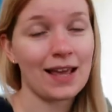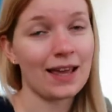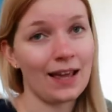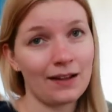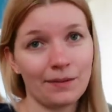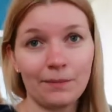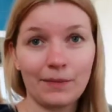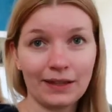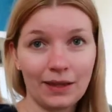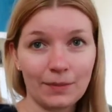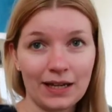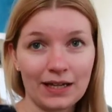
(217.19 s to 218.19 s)
Again,
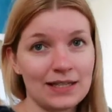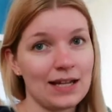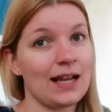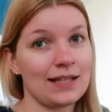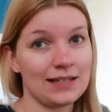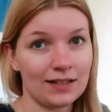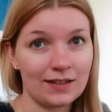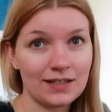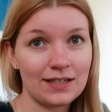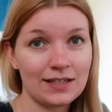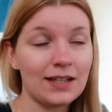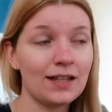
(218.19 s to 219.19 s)
monkey mind, I
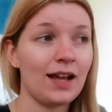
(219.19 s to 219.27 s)
started.